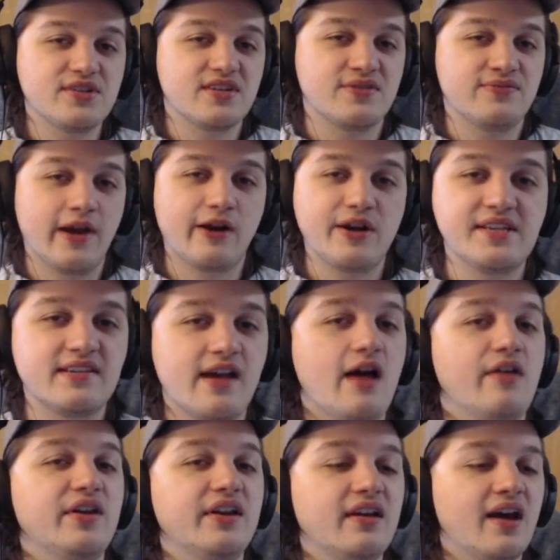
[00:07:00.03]
is very
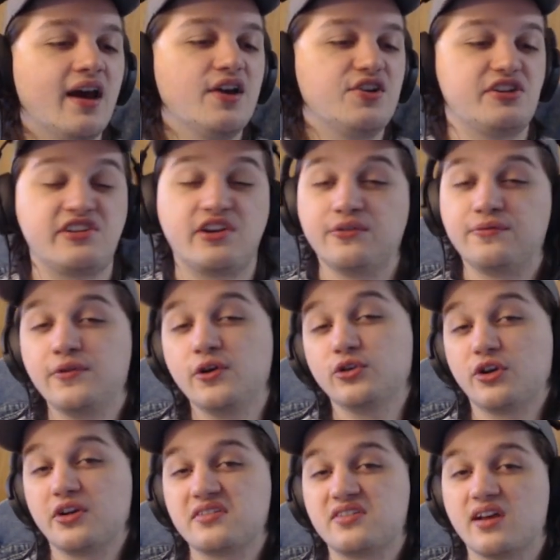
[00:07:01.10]
solid. She's a good
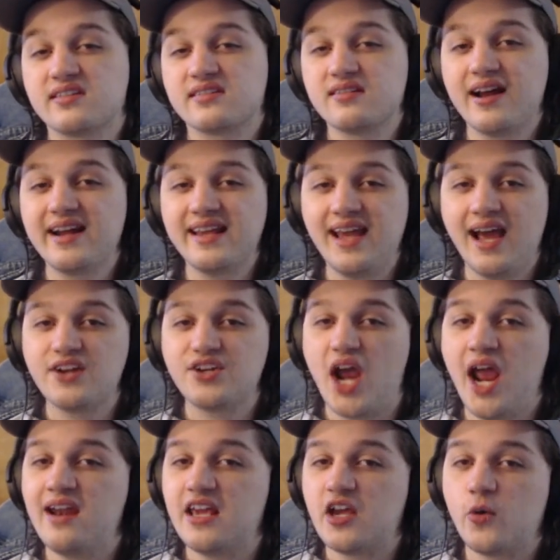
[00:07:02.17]
fielder because she has sliding catch
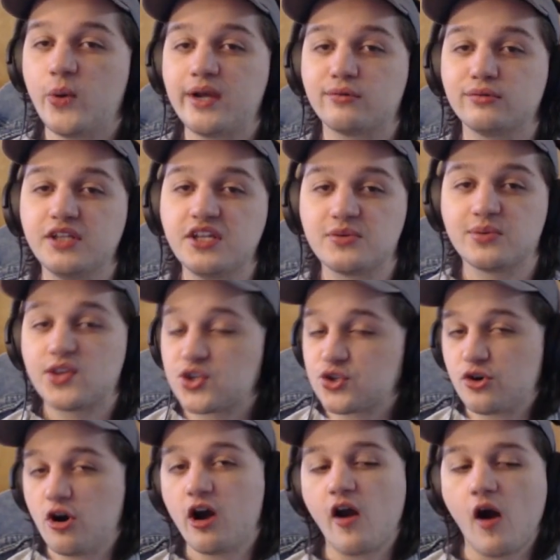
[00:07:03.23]
and a quick release with a
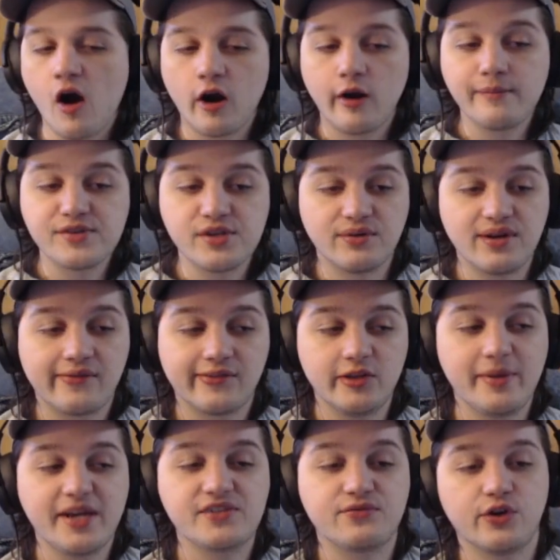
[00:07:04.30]
strong arm, so definitely
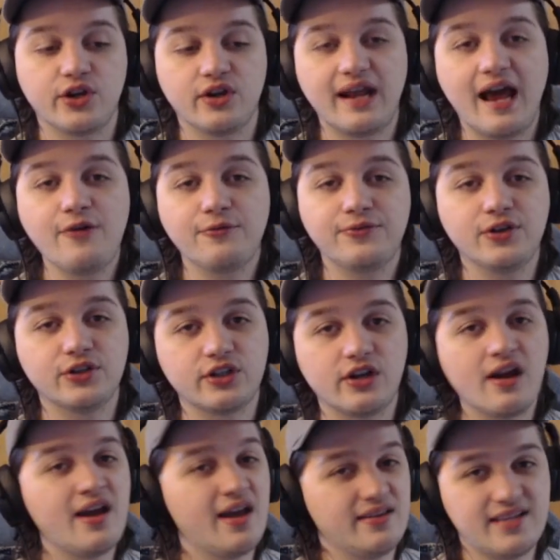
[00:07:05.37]
makes for a good
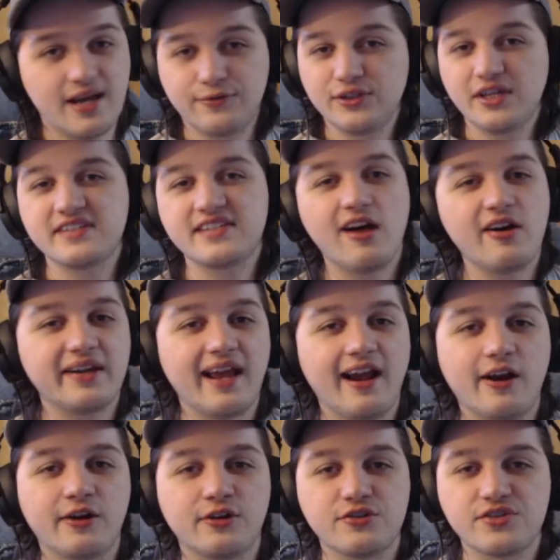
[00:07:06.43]
outfielder. Definitely a solid
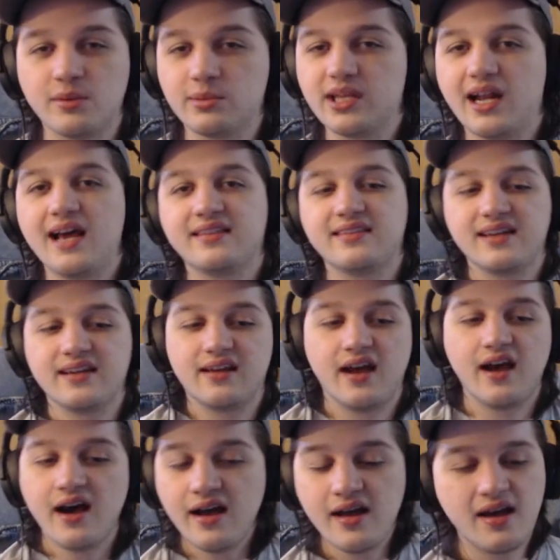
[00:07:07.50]
character, someone that I think
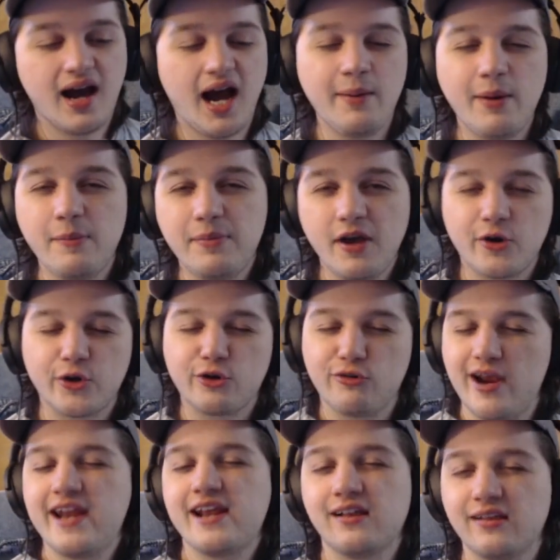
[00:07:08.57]
I might be
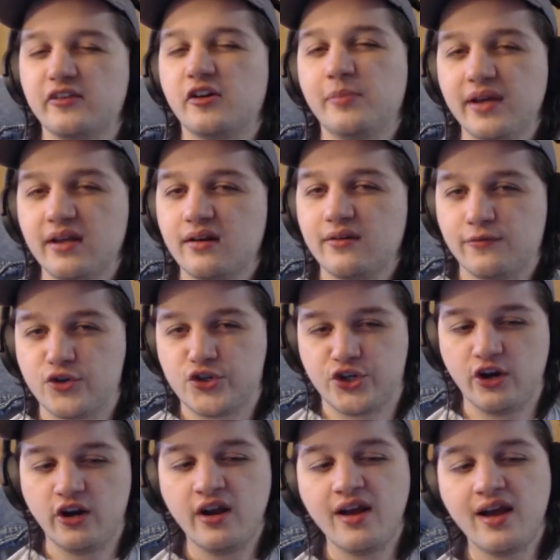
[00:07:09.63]
underrating a little bit, for
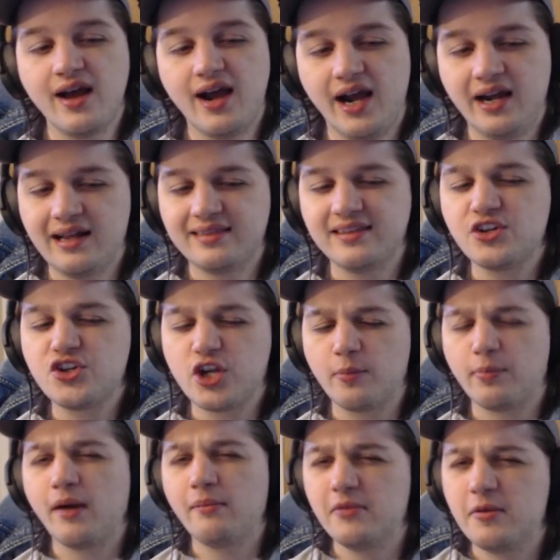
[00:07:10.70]
sure. And I think she could
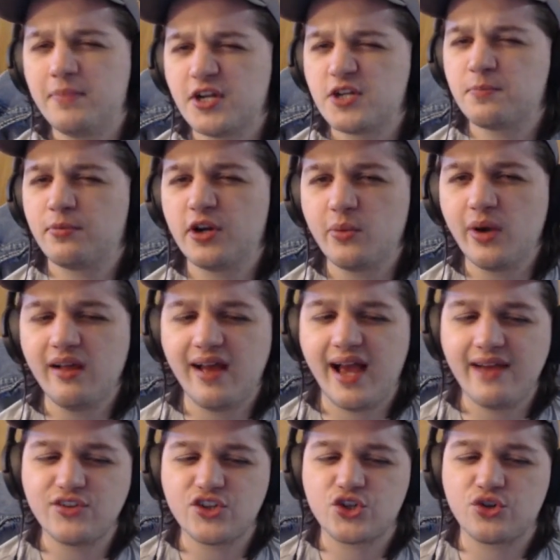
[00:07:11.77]
probably pitch pretty well. I
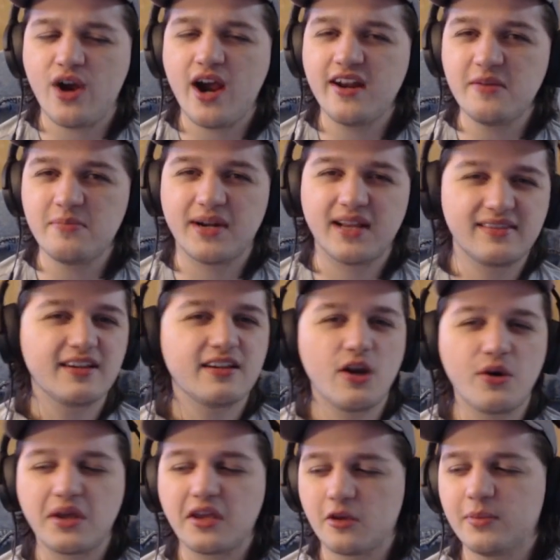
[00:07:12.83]
haven't tried it, but I think
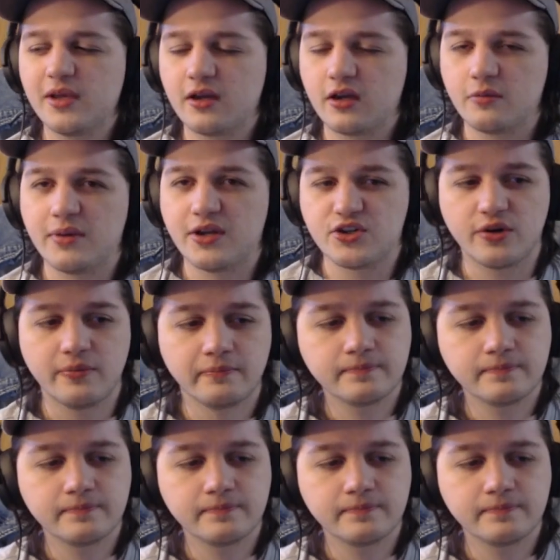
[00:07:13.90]
Noki could be a good pitcher.